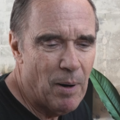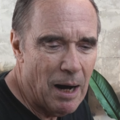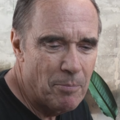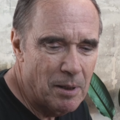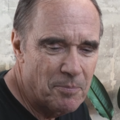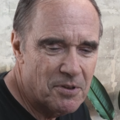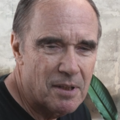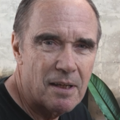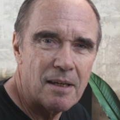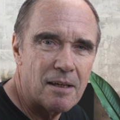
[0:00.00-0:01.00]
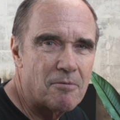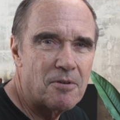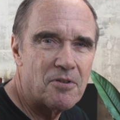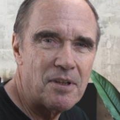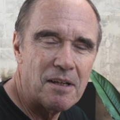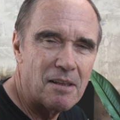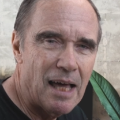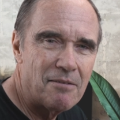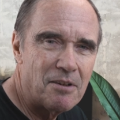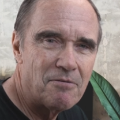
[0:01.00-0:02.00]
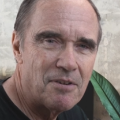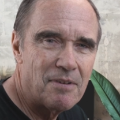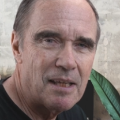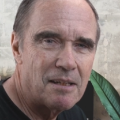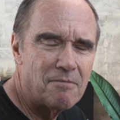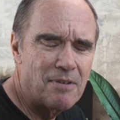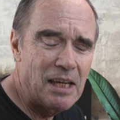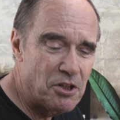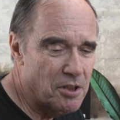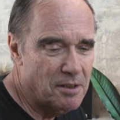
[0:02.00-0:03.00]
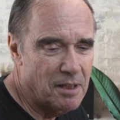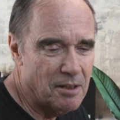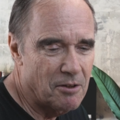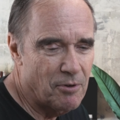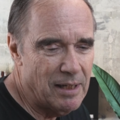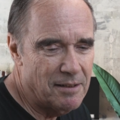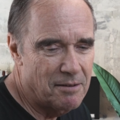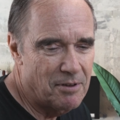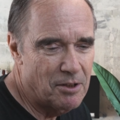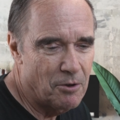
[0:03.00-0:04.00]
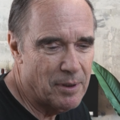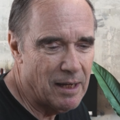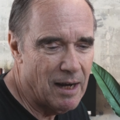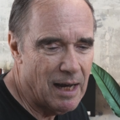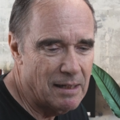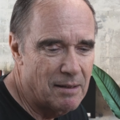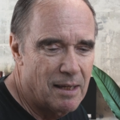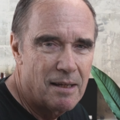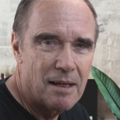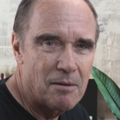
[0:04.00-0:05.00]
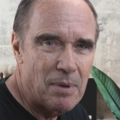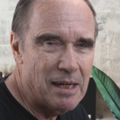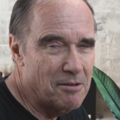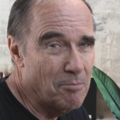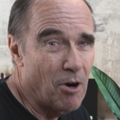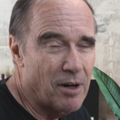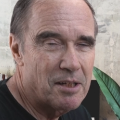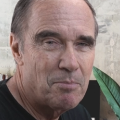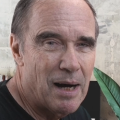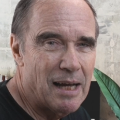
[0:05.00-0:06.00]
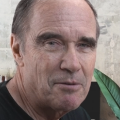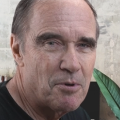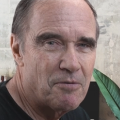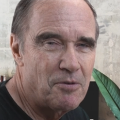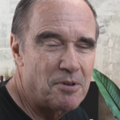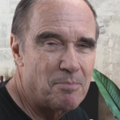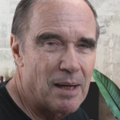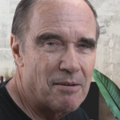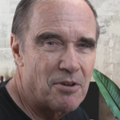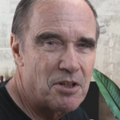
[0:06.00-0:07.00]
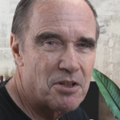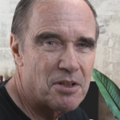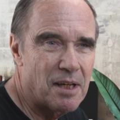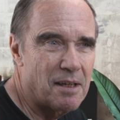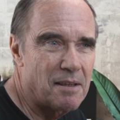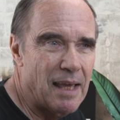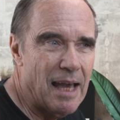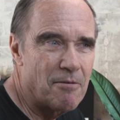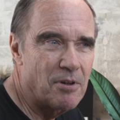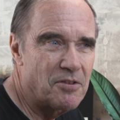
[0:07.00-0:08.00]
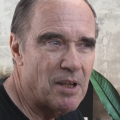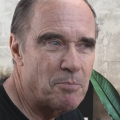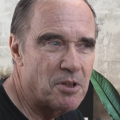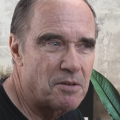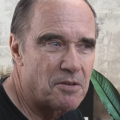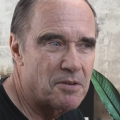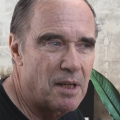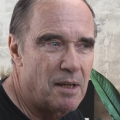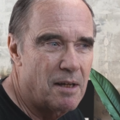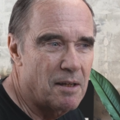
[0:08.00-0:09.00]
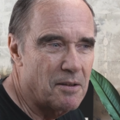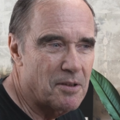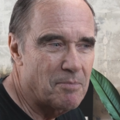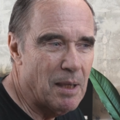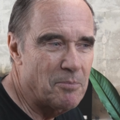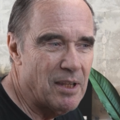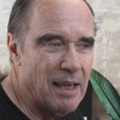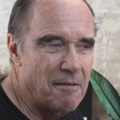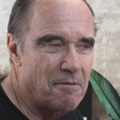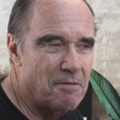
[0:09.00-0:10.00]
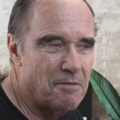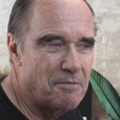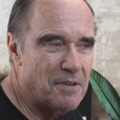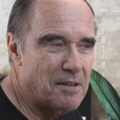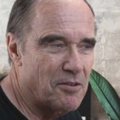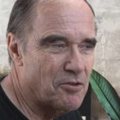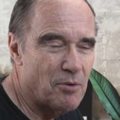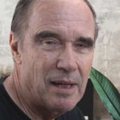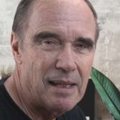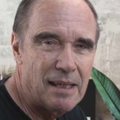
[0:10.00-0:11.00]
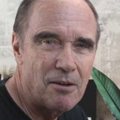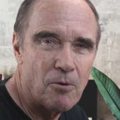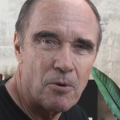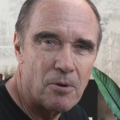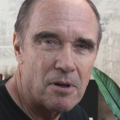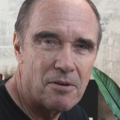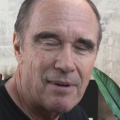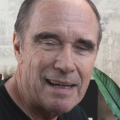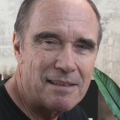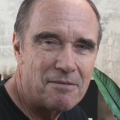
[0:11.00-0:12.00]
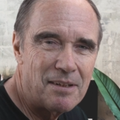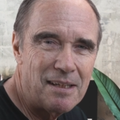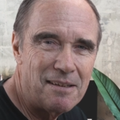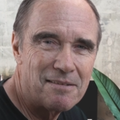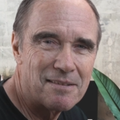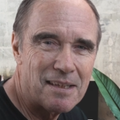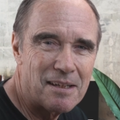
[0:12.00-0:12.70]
pop-ups. We're seeing a lot of innovation and creativity going on. Many of them are combined with food and beverage. They have receptions. Sometimes they have fitness training or other activities